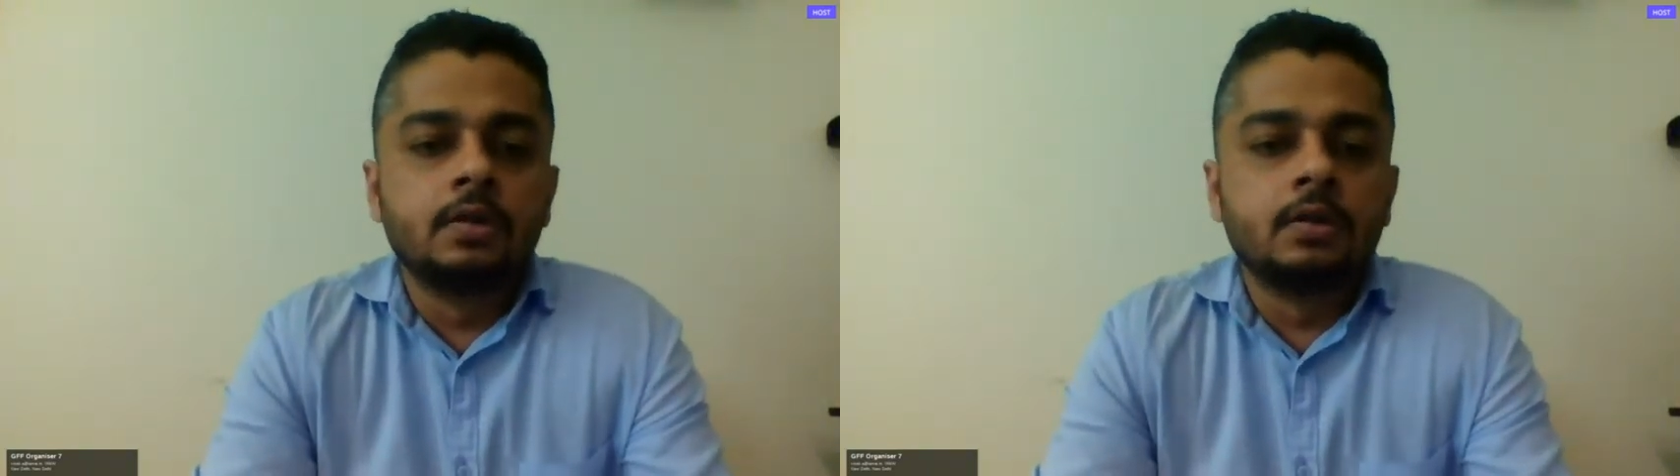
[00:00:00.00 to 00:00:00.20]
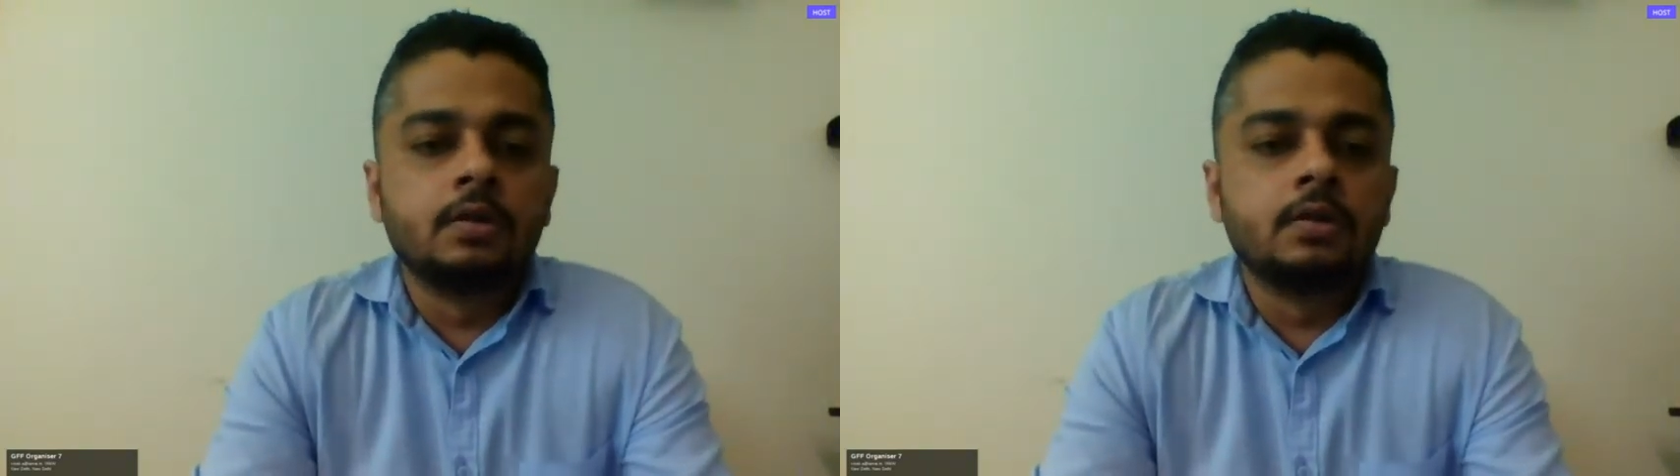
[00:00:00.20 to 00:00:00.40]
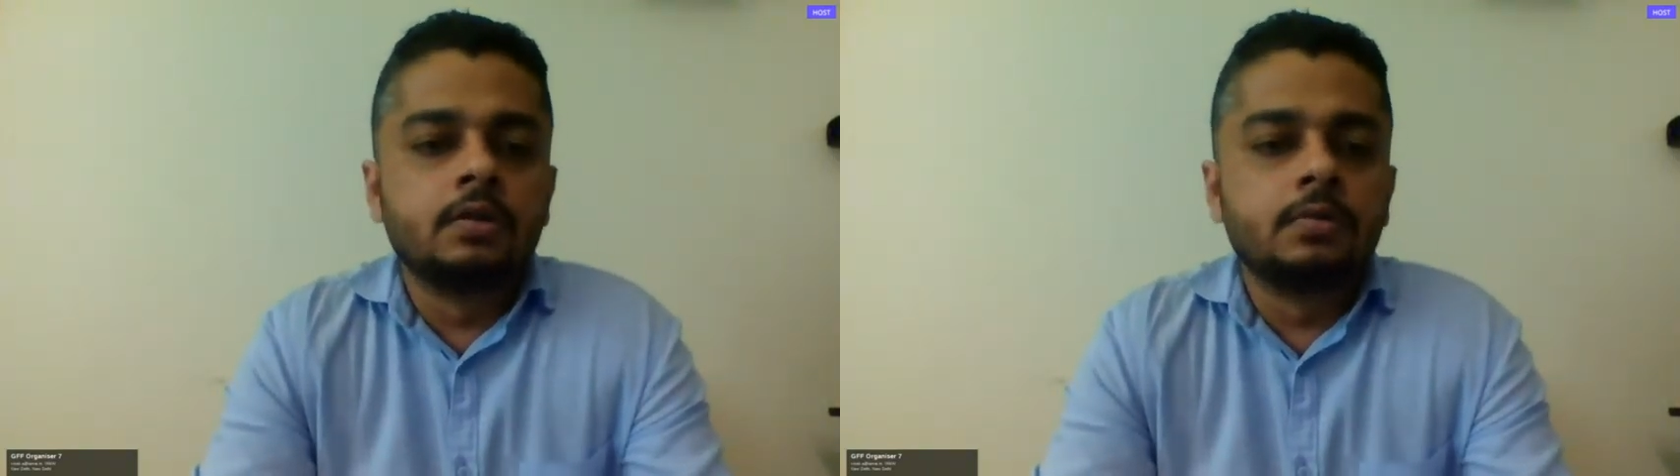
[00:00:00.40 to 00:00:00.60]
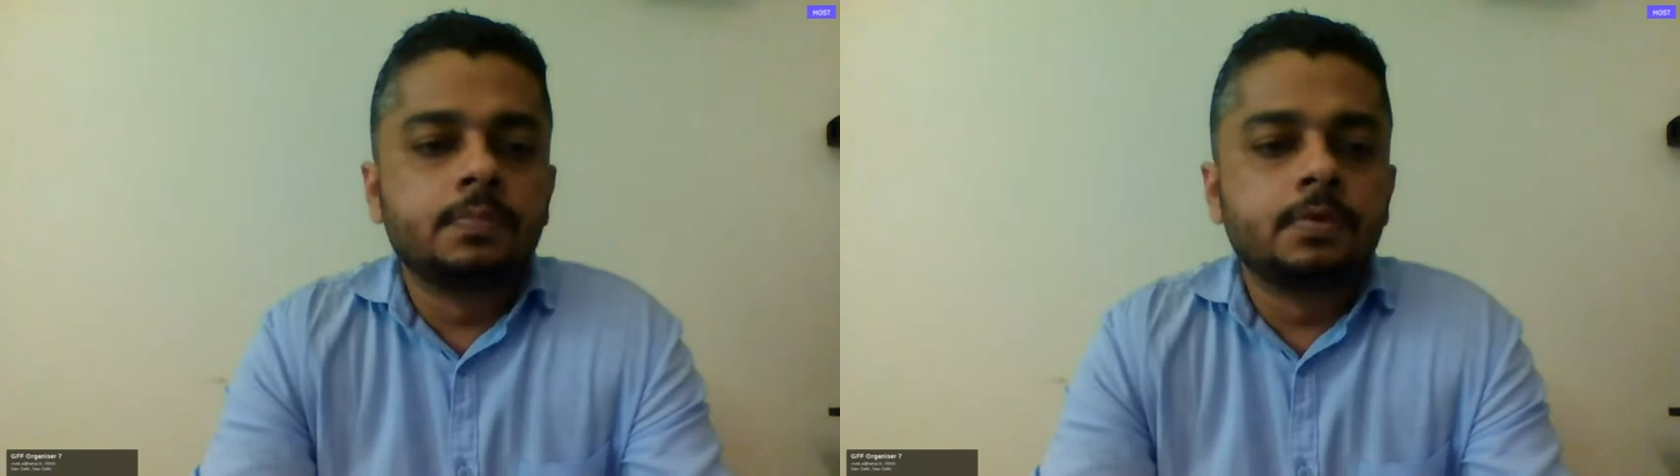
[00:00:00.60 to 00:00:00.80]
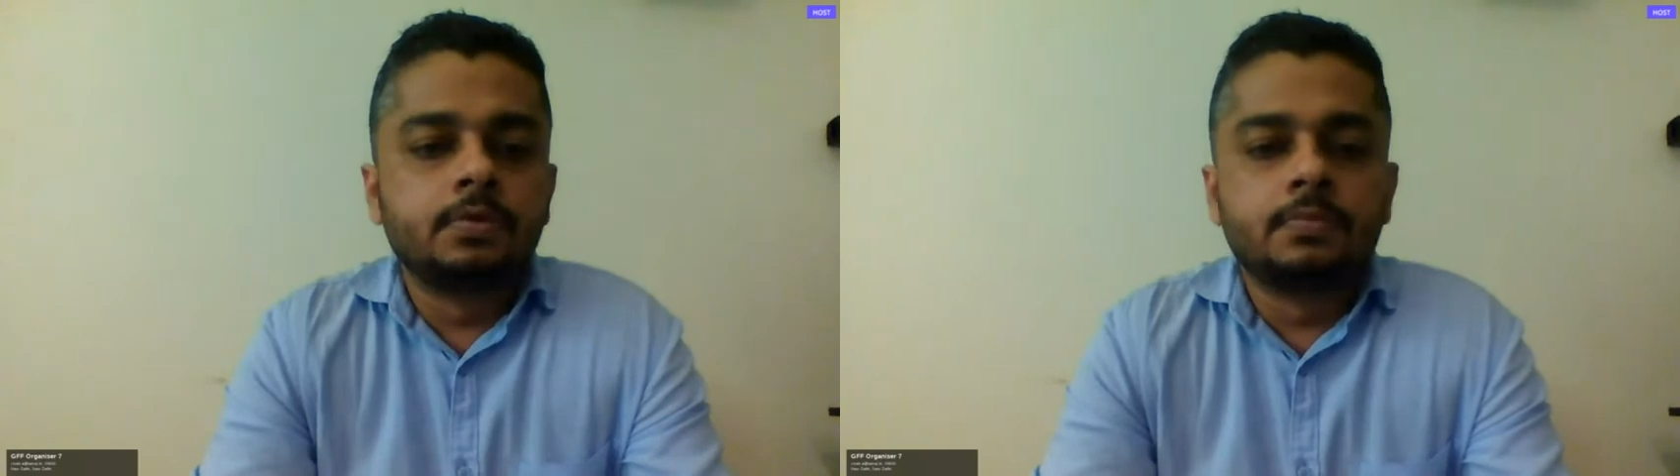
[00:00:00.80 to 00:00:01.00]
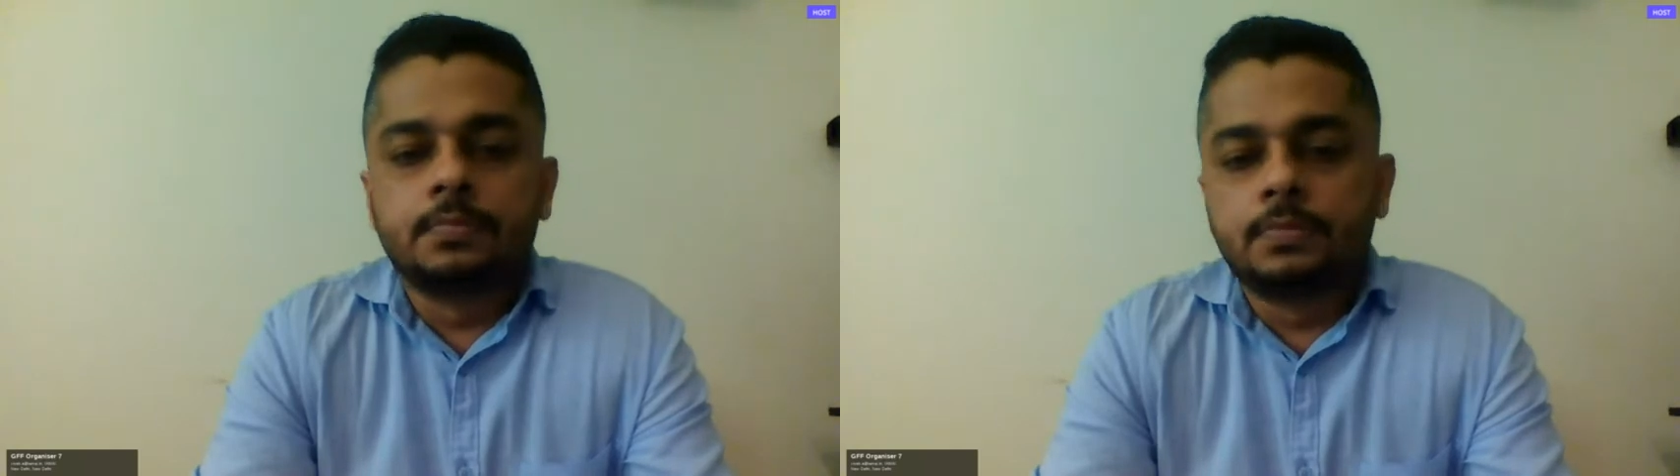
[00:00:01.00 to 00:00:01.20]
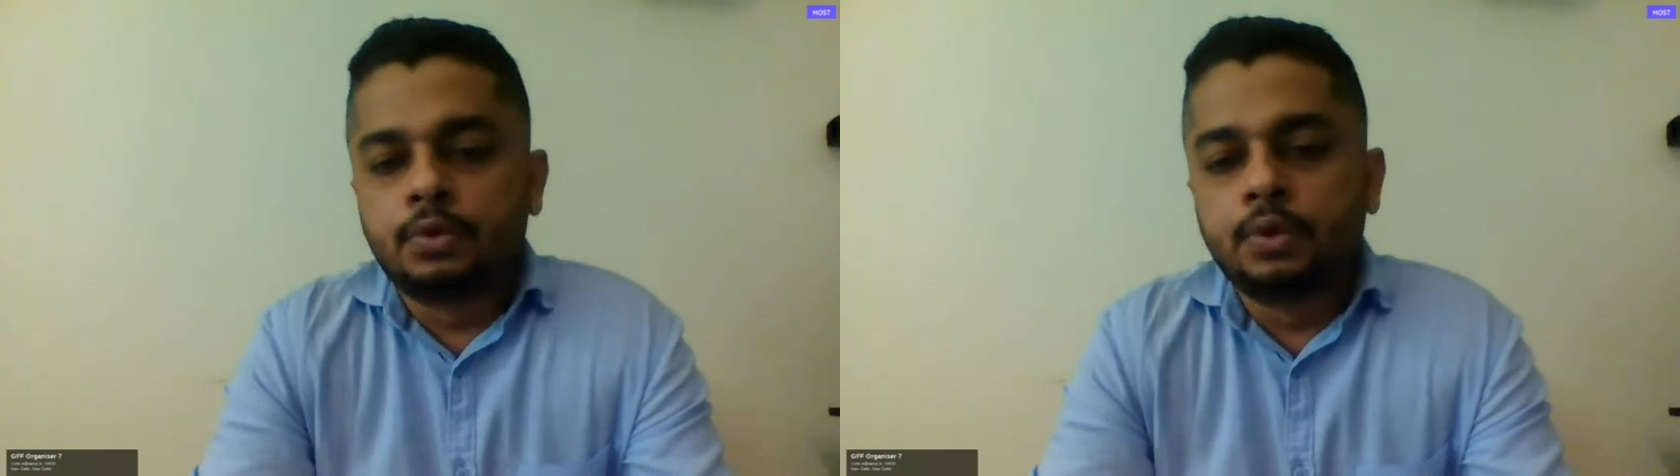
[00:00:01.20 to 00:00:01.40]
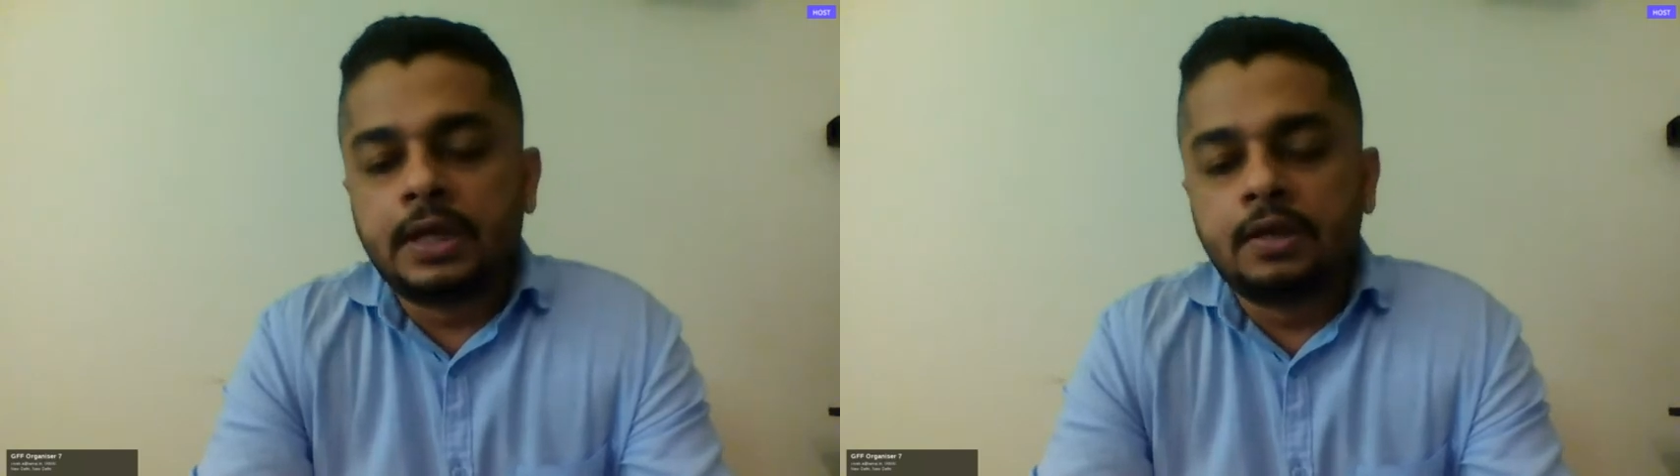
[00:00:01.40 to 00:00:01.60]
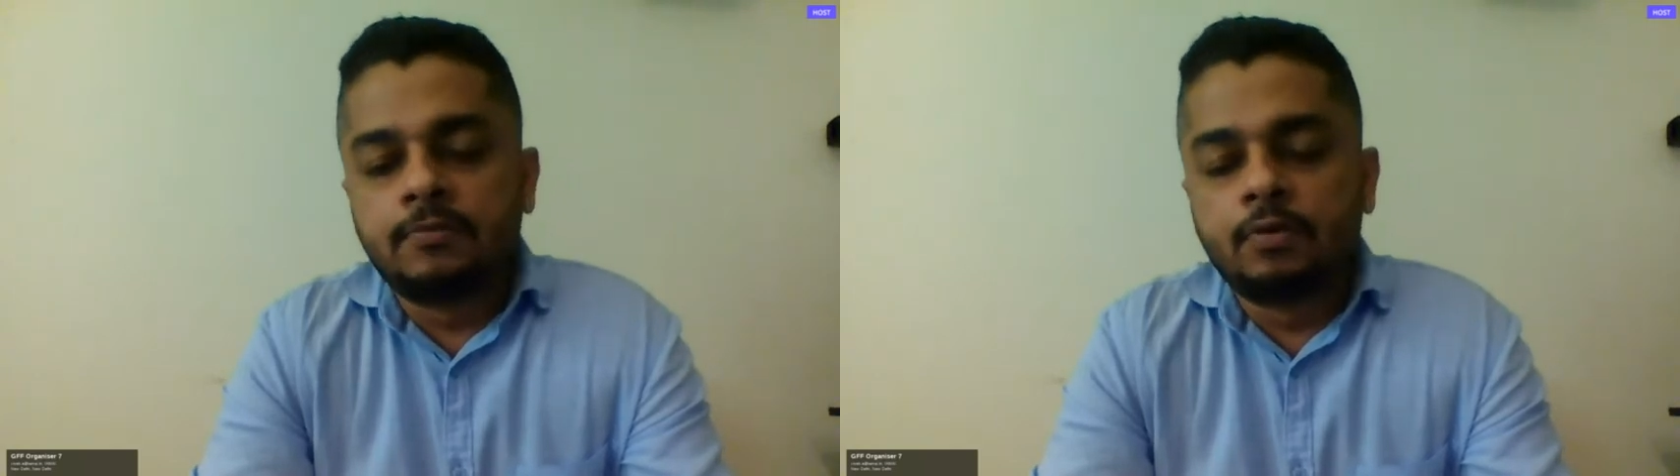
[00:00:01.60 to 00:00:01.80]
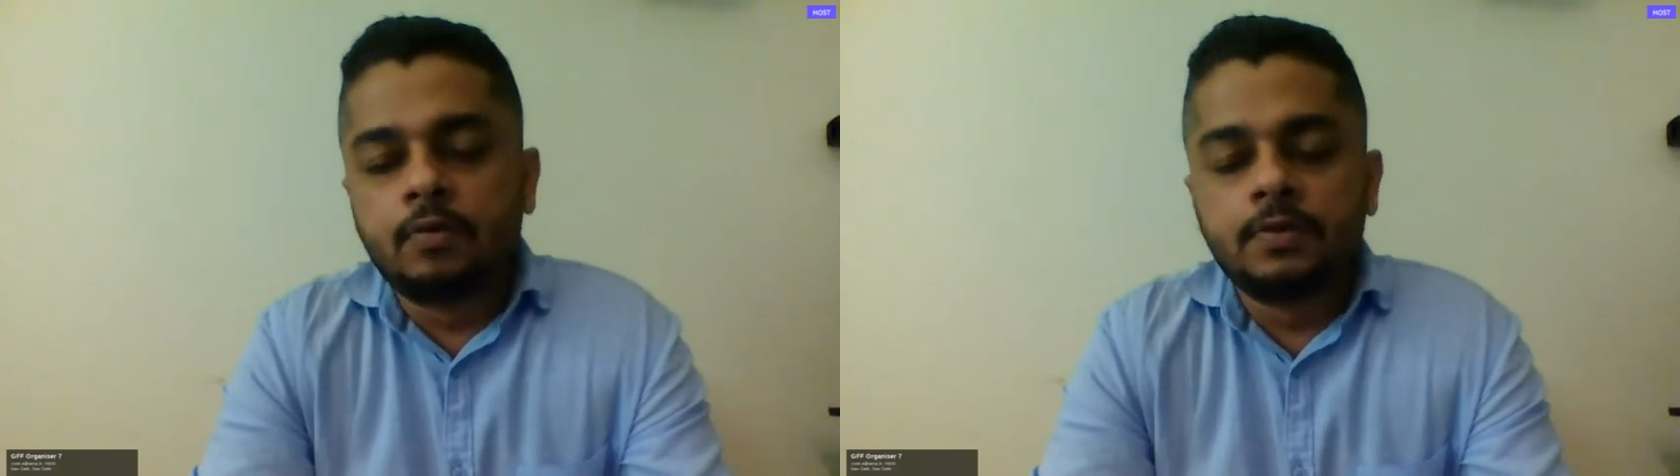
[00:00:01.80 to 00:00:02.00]
uh, to take it
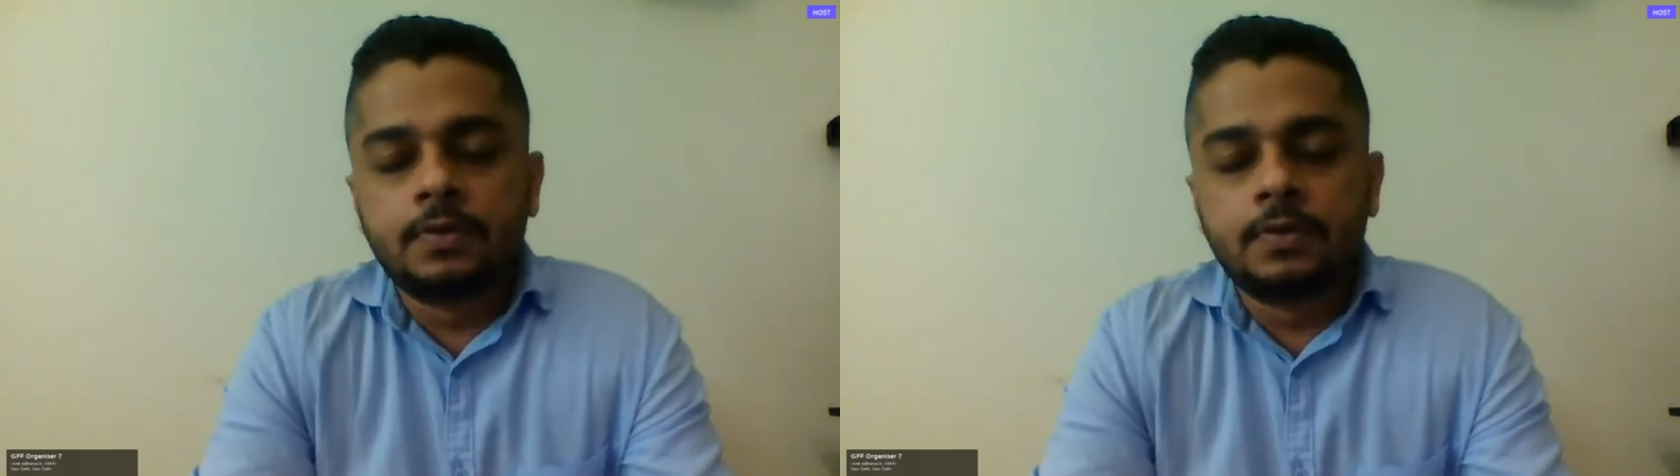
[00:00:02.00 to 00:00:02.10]
forward.